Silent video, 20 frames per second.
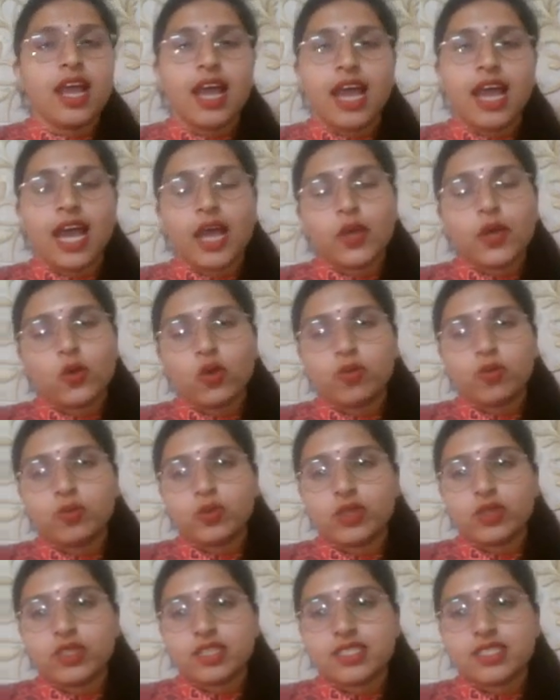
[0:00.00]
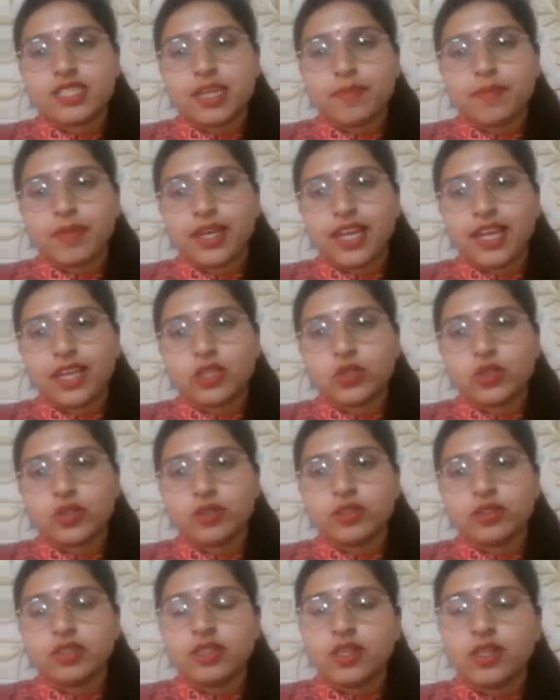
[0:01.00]
I hope you understand my lecture.
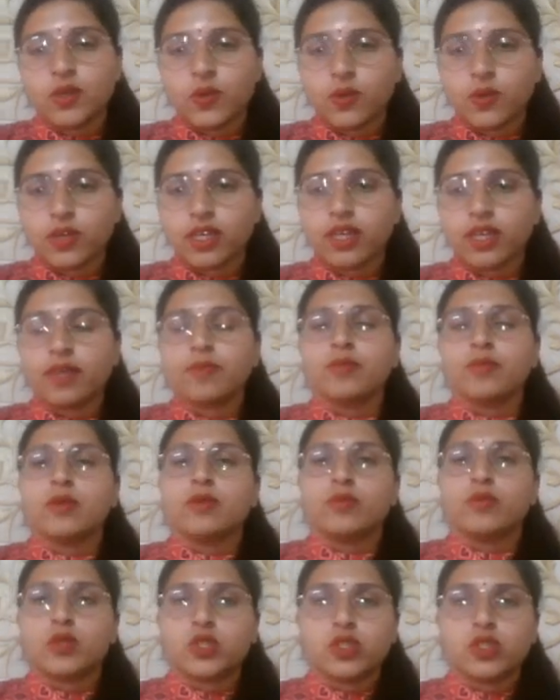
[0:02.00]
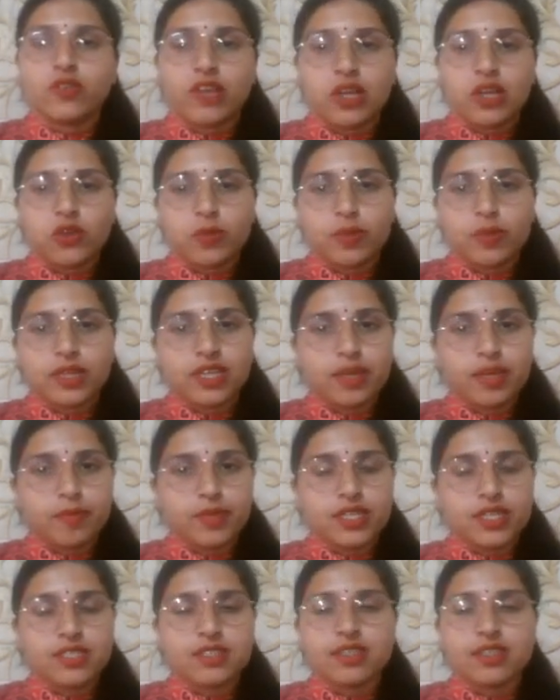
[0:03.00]
Okay, put your valuable
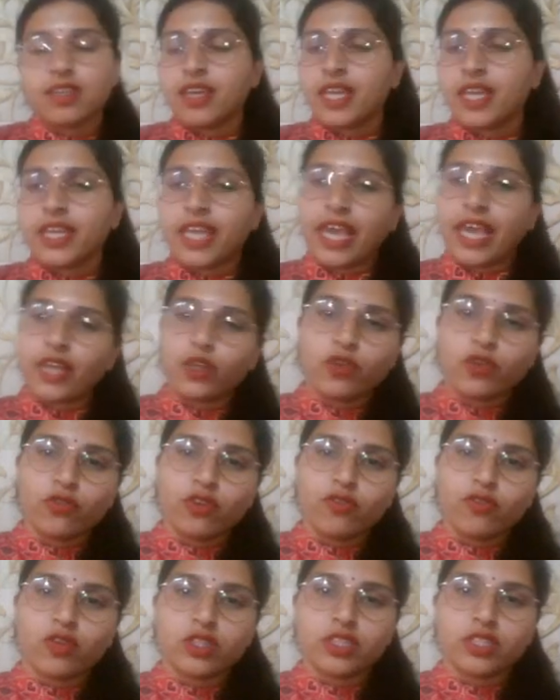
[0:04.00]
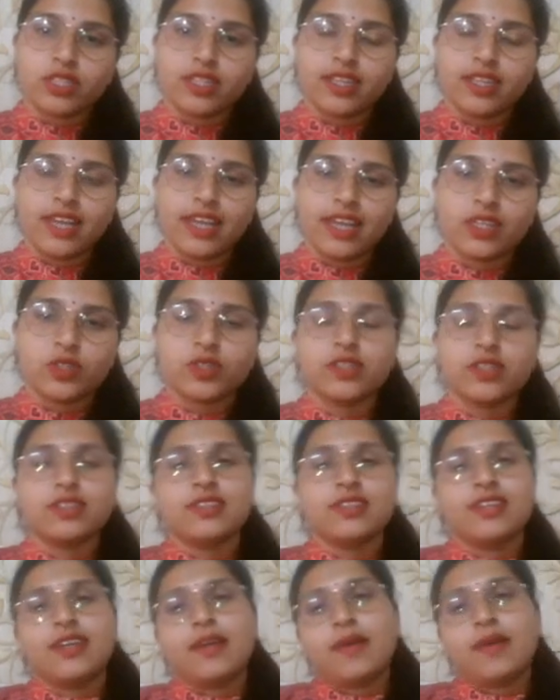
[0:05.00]
comments. Thank you for watching the lecture.
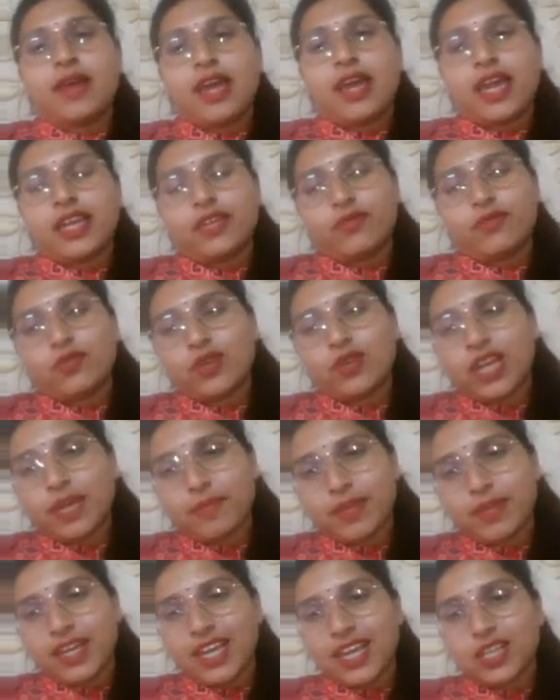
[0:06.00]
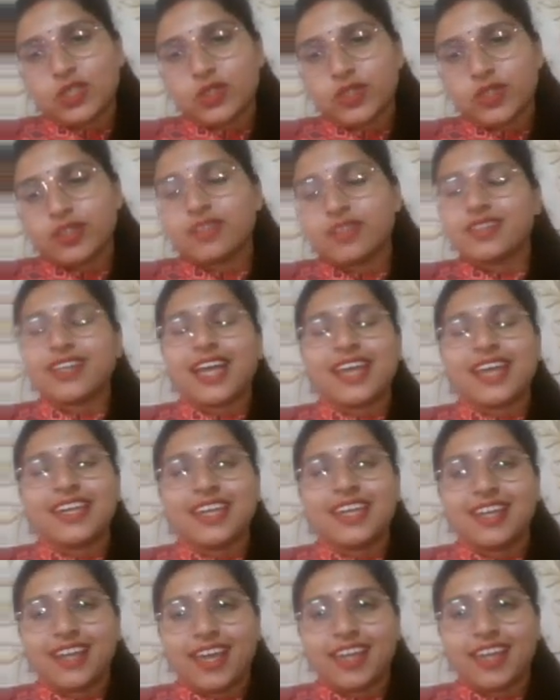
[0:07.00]
And if you like my lecture, kindly
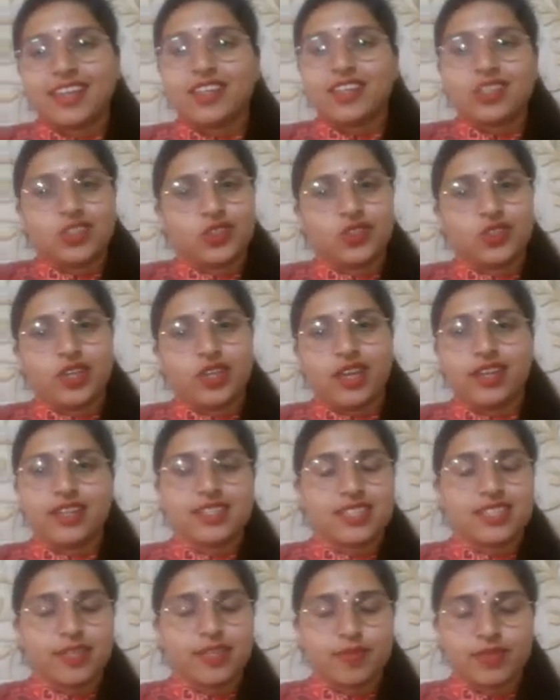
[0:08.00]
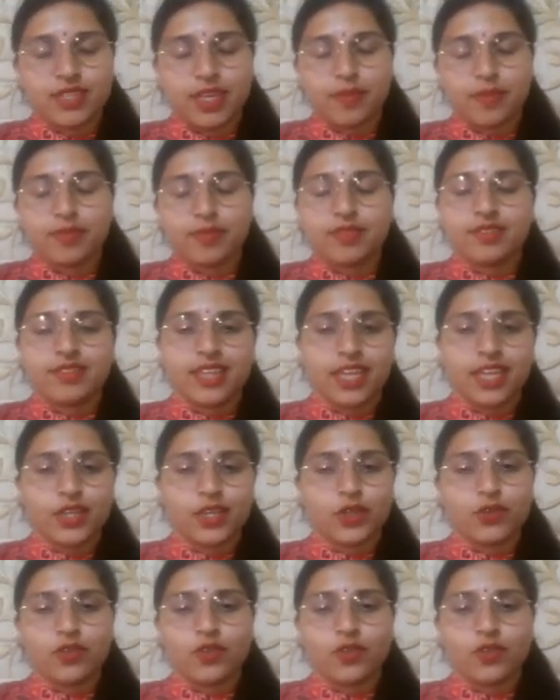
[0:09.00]
like, share, and subscribe. Thank you for